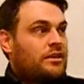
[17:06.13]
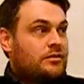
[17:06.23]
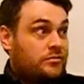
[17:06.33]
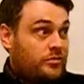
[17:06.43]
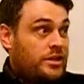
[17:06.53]

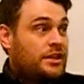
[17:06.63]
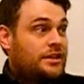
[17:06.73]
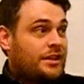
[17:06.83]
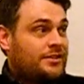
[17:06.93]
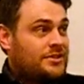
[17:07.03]
Really
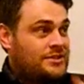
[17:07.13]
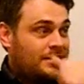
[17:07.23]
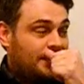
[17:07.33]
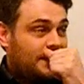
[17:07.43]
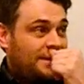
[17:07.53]
nice,
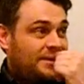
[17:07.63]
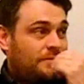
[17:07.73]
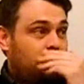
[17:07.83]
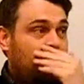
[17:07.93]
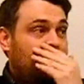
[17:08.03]
isn't he? Yeah.
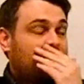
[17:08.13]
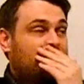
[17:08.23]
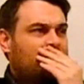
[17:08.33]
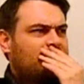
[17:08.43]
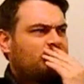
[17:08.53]

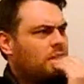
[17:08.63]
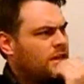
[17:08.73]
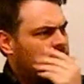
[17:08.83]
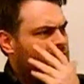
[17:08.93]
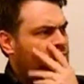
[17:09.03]
So
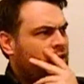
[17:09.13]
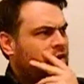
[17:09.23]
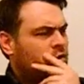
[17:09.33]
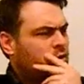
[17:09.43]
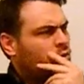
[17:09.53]
he's
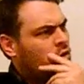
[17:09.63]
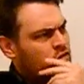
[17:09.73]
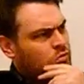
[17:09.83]
was